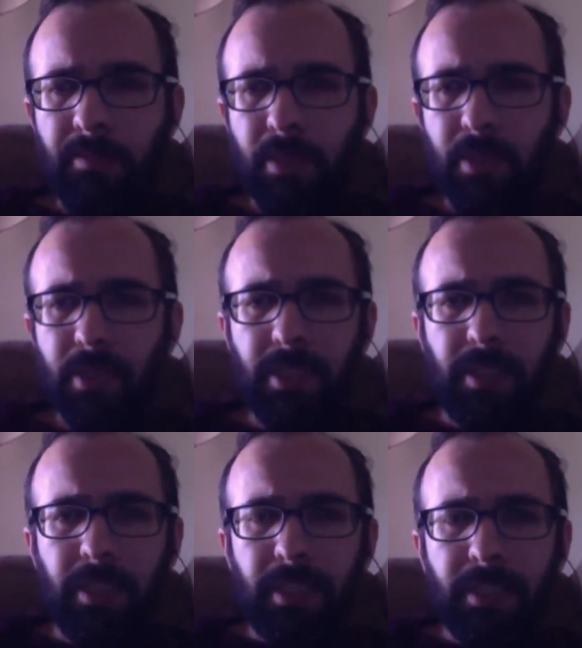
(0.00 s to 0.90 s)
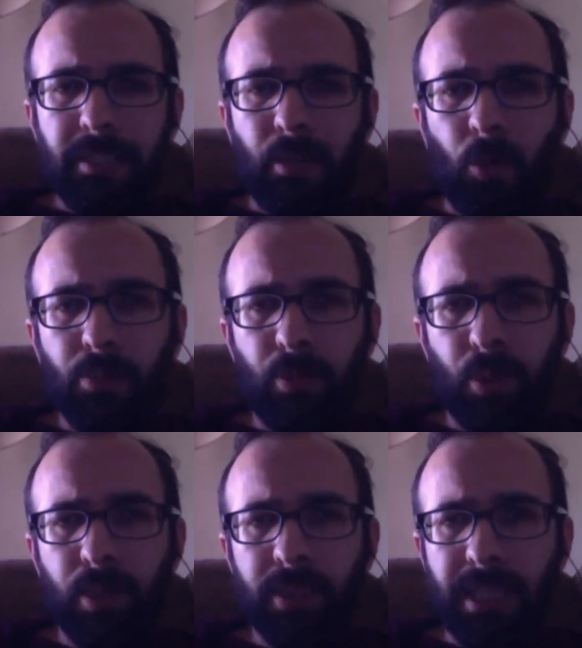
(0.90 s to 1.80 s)
You see, the whole
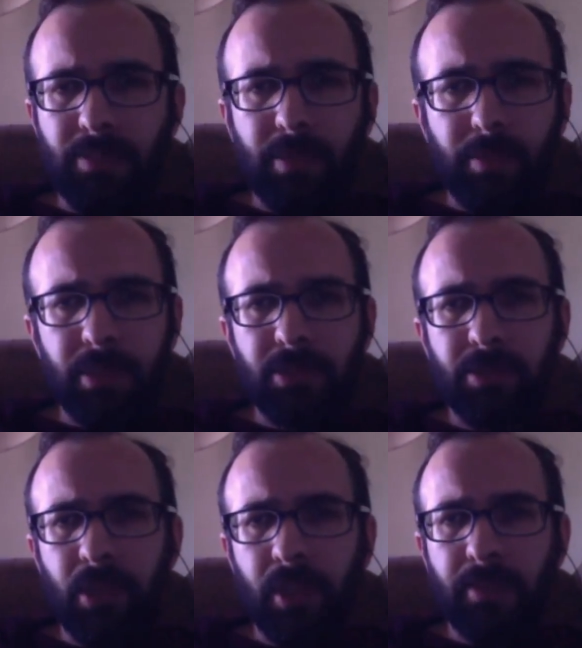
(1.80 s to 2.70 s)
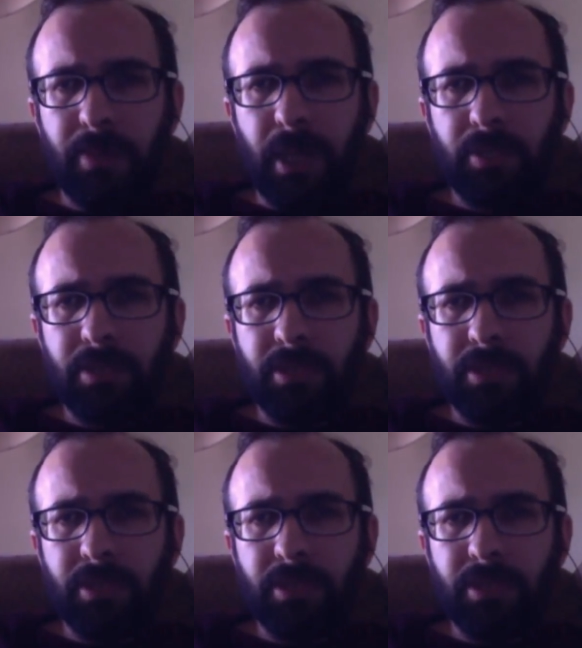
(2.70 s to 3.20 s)
point, as we will talk about,